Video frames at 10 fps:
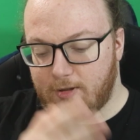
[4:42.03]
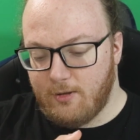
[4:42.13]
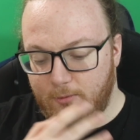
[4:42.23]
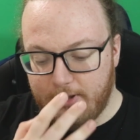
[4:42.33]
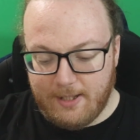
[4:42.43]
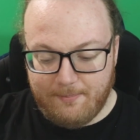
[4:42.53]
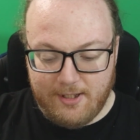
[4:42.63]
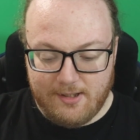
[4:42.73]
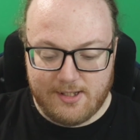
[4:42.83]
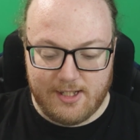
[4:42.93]
With that
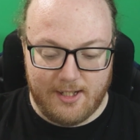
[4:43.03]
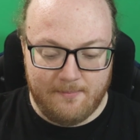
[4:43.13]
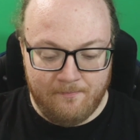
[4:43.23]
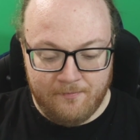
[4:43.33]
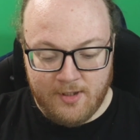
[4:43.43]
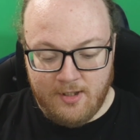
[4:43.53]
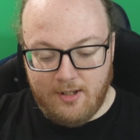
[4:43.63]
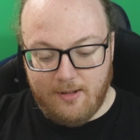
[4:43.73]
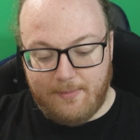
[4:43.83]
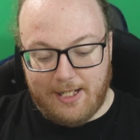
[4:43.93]
being said,
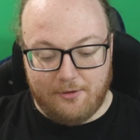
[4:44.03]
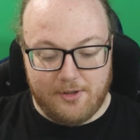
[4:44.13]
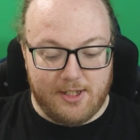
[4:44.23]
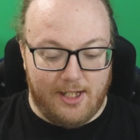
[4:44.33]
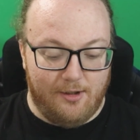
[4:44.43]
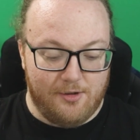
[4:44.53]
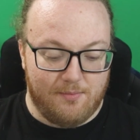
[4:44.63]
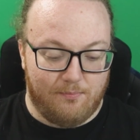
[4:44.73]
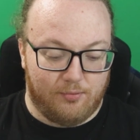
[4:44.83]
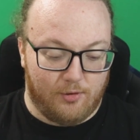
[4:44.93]
Battle
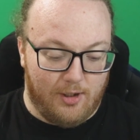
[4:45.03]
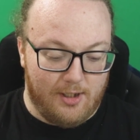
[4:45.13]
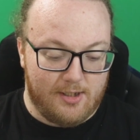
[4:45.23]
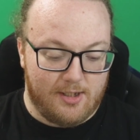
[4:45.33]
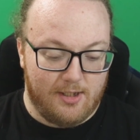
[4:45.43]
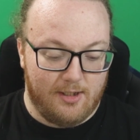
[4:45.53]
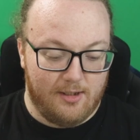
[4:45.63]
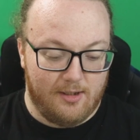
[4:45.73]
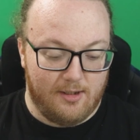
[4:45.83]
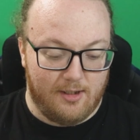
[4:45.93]
Styles brought
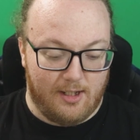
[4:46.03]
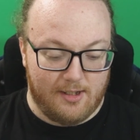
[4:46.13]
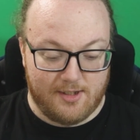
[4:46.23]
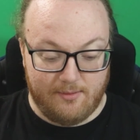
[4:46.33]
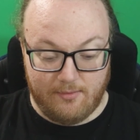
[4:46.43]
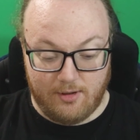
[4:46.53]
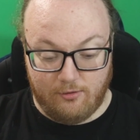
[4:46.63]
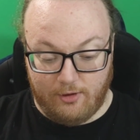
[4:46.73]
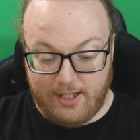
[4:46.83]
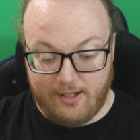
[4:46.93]
some
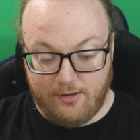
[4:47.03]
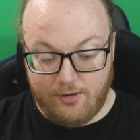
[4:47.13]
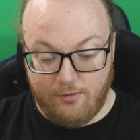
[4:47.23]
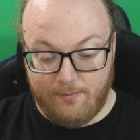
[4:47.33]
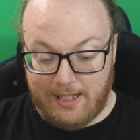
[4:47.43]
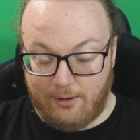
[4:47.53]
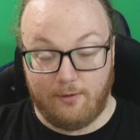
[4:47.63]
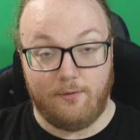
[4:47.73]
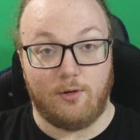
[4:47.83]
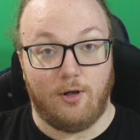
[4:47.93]
great new
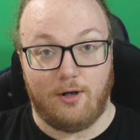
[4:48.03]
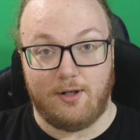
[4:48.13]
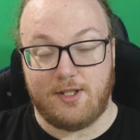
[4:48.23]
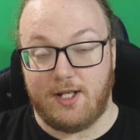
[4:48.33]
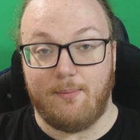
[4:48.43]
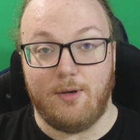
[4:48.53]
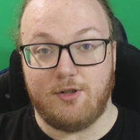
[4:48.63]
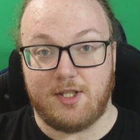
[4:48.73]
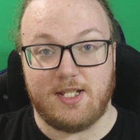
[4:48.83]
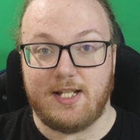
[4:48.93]
powerful cards, like
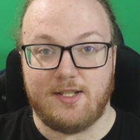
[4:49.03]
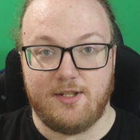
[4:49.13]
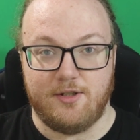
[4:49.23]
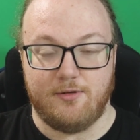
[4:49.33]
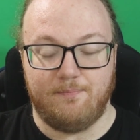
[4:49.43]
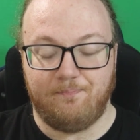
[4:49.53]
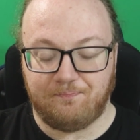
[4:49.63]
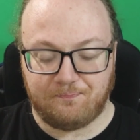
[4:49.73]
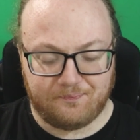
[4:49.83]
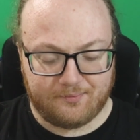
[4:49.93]
most sets do.
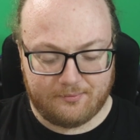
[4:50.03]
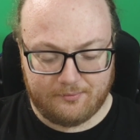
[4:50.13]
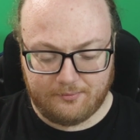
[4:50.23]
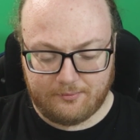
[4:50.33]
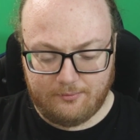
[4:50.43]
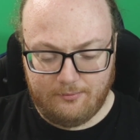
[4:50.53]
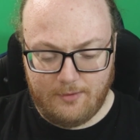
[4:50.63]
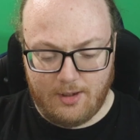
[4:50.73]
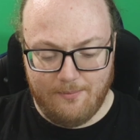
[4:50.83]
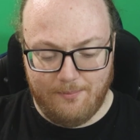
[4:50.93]

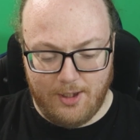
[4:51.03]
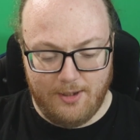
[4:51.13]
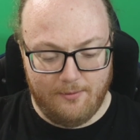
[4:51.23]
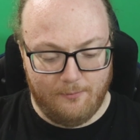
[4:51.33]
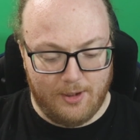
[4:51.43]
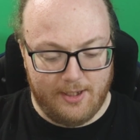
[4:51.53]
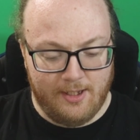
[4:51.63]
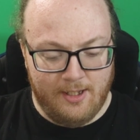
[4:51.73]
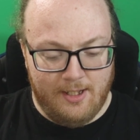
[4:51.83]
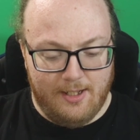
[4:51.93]
But what
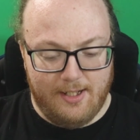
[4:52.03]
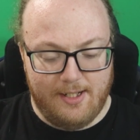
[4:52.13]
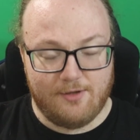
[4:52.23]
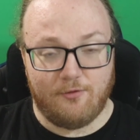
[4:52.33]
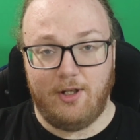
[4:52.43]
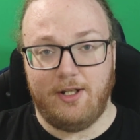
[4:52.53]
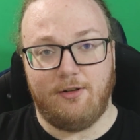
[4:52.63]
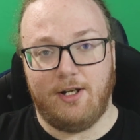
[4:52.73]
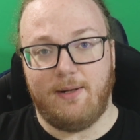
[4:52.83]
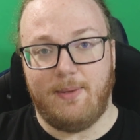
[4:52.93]
is really
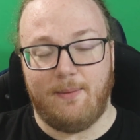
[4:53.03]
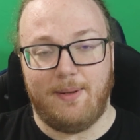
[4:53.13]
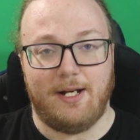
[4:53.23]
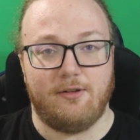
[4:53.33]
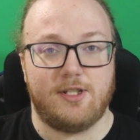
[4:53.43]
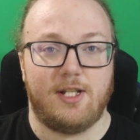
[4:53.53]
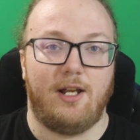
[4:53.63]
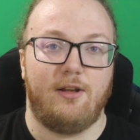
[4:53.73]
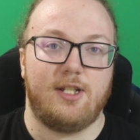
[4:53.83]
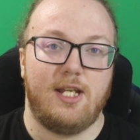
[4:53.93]
great about Battle
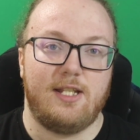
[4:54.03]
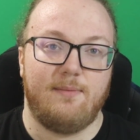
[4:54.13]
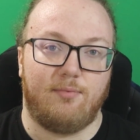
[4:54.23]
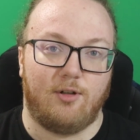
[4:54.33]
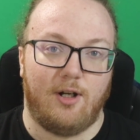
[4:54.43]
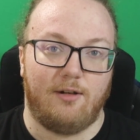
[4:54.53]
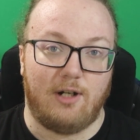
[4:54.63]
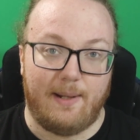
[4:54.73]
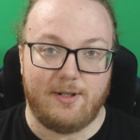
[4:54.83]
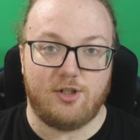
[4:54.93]
Styles is it brought
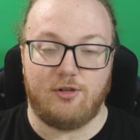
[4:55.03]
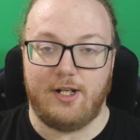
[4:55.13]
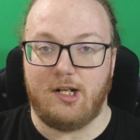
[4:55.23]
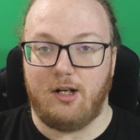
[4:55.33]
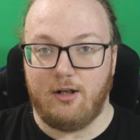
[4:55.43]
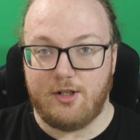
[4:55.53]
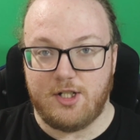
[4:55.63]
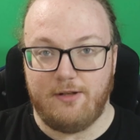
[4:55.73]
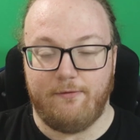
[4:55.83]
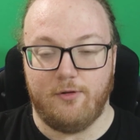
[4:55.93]
Rapid Strike
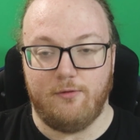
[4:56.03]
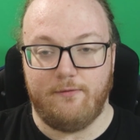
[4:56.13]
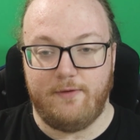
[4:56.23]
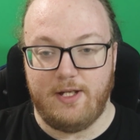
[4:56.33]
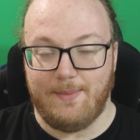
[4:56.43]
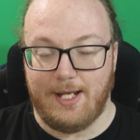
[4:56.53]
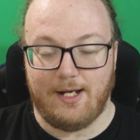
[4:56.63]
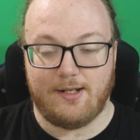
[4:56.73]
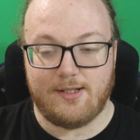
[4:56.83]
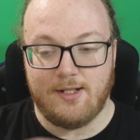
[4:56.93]
Urshifu
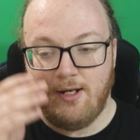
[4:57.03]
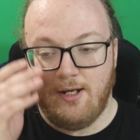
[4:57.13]
VMAX,